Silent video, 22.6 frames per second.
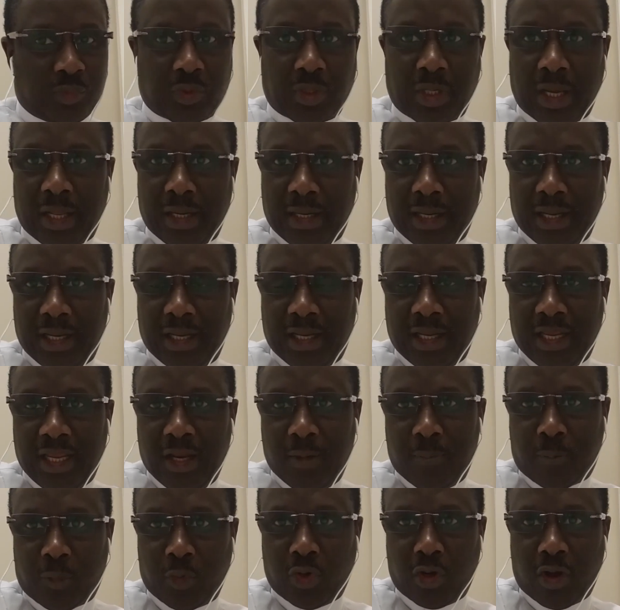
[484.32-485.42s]
and the
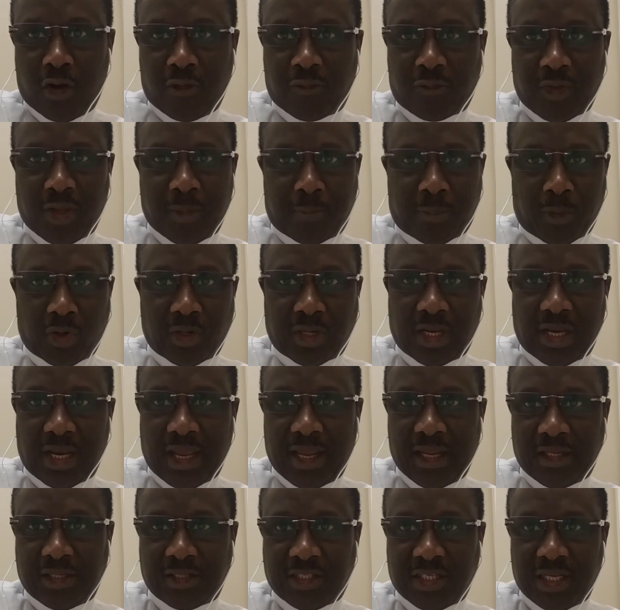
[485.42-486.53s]
input of a brother
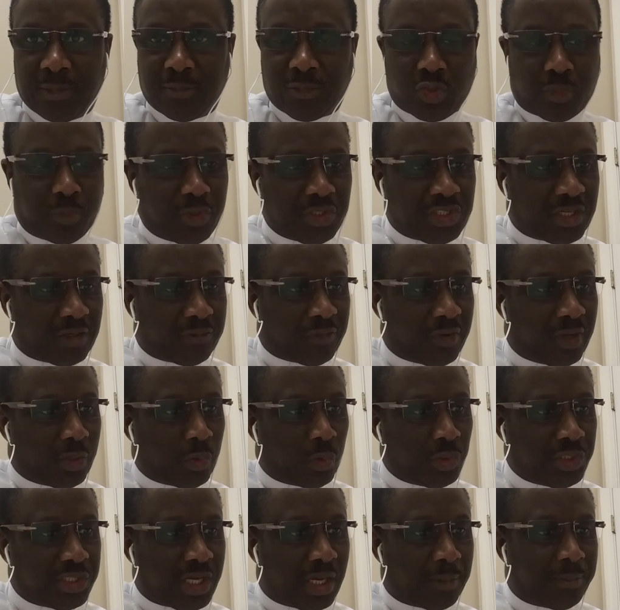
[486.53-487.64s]
like James
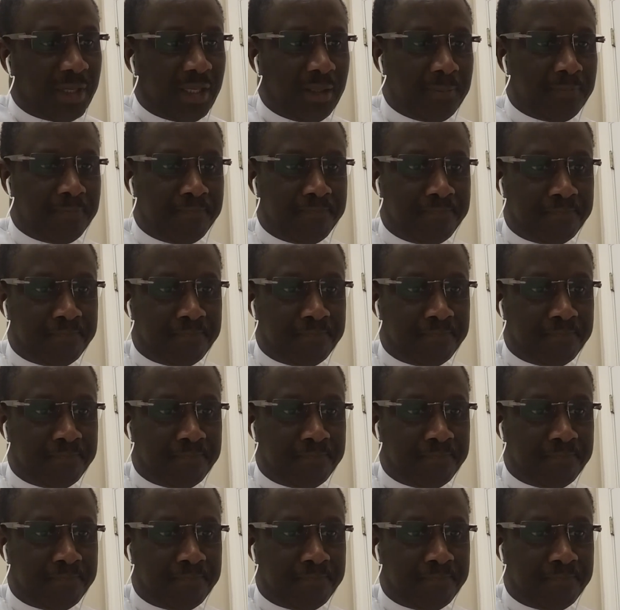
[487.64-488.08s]
Mustafa Kujabi.